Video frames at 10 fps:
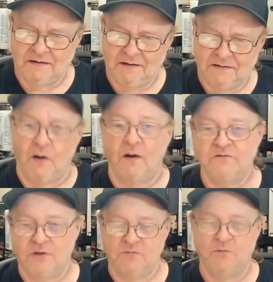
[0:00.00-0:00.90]
No,
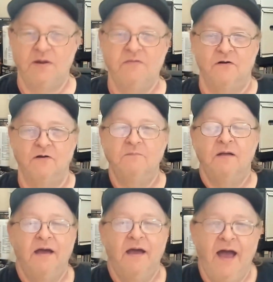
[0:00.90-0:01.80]
October 23rd
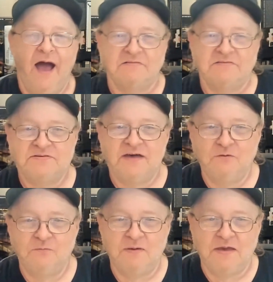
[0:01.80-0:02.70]
at
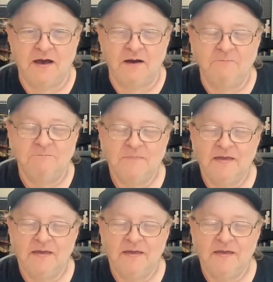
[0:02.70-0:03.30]
7 p.m.